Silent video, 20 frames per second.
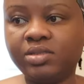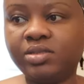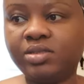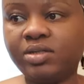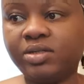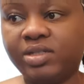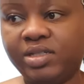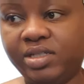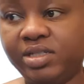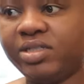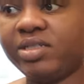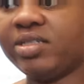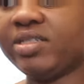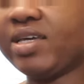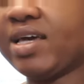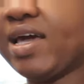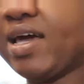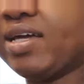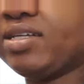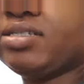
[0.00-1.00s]
So into
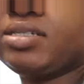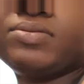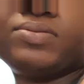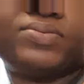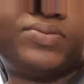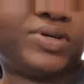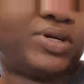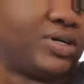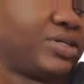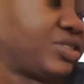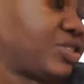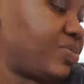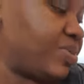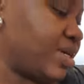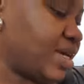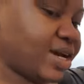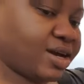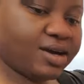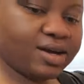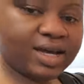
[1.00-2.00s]
that, we're going to be